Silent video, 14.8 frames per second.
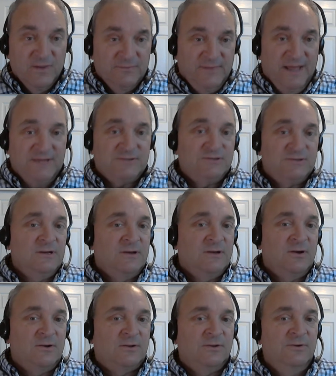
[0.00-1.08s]
That's going to
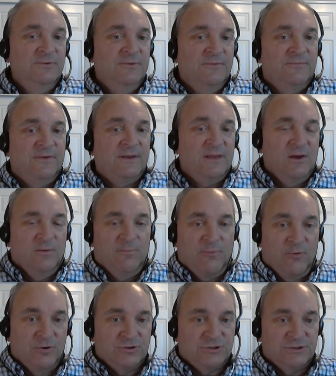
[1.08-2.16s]
conclude the video
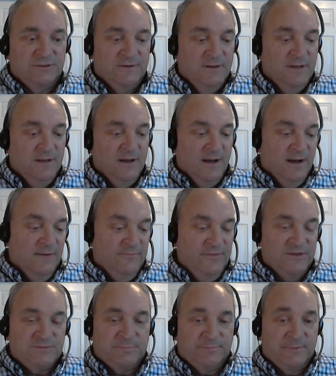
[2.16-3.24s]
portion of
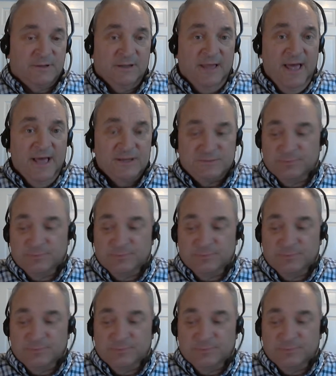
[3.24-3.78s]
this class.